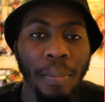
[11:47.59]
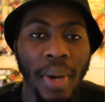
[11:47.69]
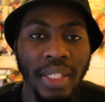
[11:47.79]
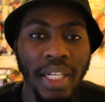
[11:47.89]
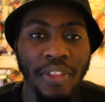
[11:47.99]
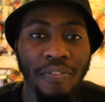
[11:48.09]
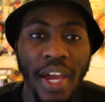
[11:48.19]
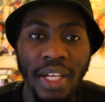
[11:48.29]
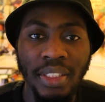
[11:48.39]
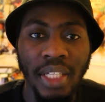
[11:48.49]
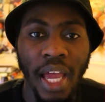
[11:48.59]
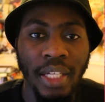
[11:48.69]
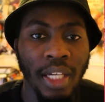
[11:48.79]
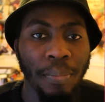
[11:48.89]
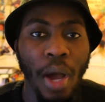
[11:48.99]
But yeah, the fighting style,
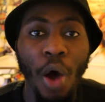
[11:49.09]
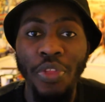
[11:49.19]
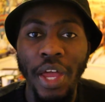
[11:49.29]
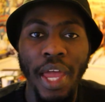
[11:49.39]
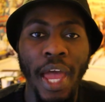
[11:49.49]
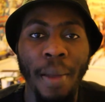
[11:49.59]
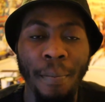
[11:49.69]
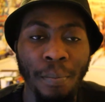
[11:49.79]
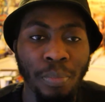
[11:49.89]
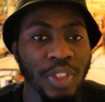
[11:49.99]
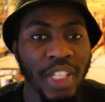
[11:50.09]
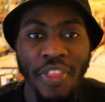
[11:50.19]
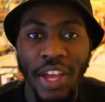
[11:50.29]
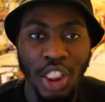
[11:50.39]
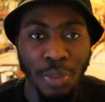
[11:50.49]
example how they say
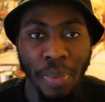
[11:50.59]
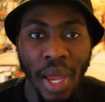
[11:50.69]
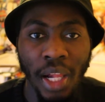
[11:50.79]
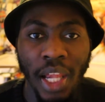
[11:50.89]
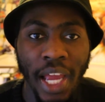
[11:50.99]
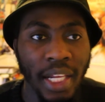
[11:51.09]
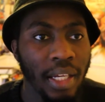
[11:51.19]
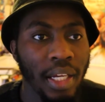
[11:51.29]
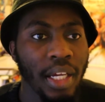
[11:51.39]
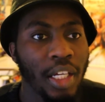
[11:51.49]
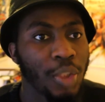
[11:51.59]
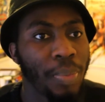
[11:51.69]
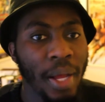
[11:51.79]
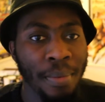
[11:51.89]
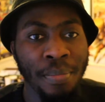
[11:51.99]
they spell
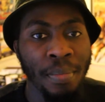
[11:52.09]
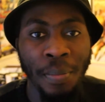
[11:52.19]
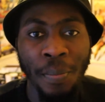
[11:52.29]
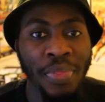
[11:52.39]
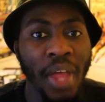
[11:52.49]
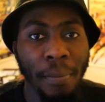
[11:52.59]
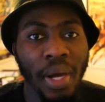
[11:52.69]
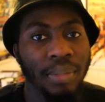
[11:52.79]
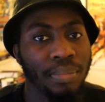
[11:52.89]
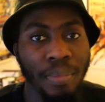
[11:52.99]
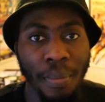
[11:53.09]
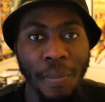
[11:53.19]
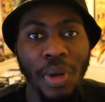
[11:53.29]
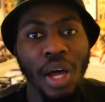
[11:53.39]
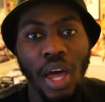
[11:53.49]
number,
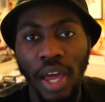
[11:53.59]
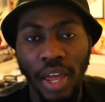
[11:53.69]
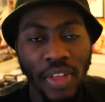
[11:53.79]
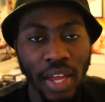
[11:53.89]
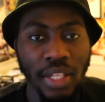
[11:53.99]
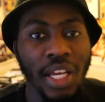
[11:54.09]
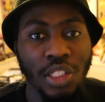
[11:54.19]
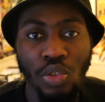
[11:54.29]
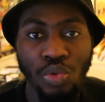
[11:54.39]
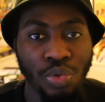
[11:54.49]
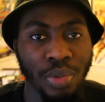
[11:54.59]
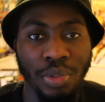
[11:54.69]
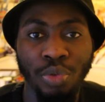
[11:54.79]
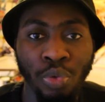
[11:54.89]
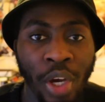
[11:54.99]
and then yeah, it's
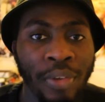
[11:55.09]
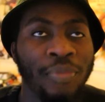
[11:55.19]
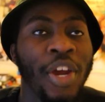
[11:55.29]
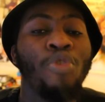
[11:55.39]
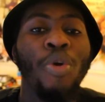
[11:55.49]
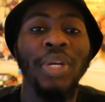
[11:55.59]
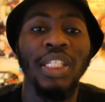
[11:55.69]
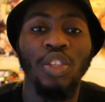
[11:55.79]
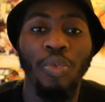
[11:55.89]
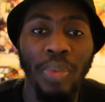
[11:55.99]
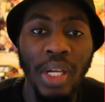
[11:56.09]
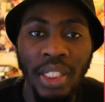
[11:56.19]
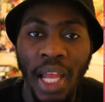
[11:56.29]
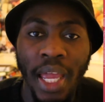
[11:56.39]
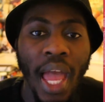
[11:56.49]
very reminiscent of
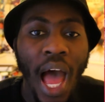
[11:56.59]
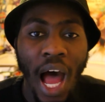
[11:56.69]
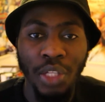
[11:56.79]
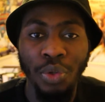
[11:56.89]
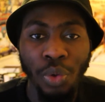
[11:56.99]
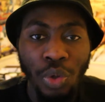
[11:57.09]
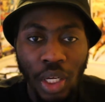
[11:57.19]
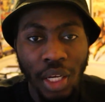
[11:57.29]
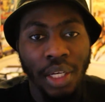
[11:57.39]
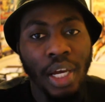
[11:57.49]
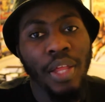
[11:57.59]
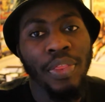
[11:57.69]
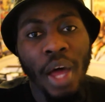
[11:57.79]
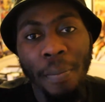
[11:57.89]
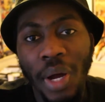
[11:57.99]
Bleach, like Hado
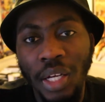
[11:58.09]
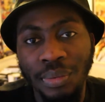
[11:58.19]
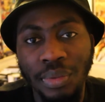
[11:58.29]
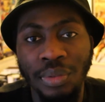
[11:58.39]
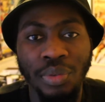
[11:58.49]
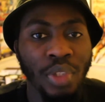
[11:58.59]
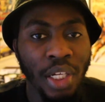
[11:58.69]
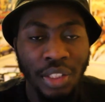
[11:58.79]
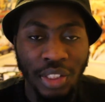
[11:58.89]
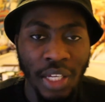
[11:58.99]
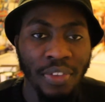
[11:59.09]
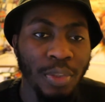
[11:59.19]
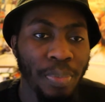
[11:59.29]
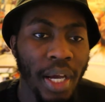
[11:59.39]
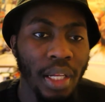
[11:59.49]
number, then saying the
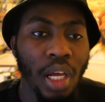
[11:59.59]
spell.